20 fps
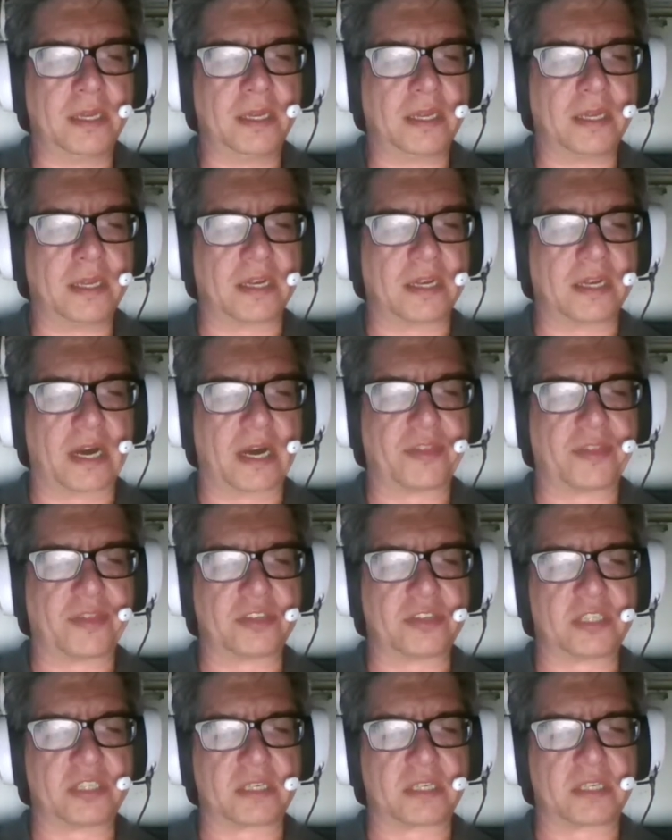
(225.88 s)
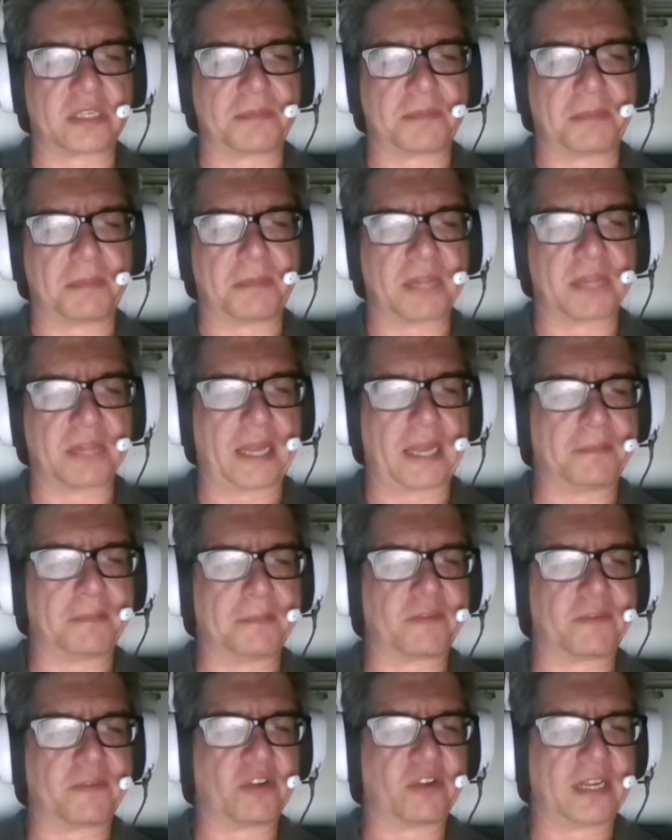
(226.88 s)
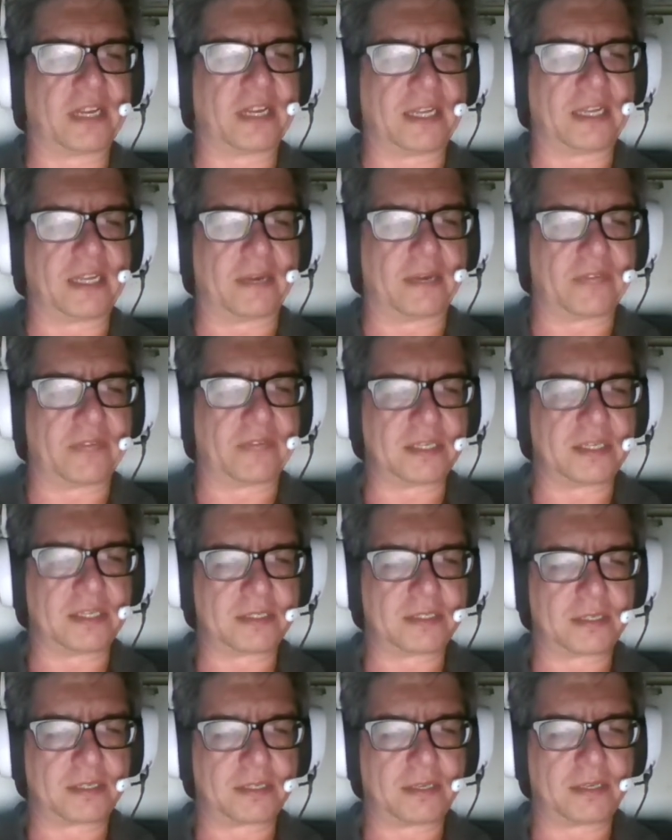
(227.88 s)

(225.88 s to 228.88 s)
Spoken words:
Not that she could be blamed for any of it.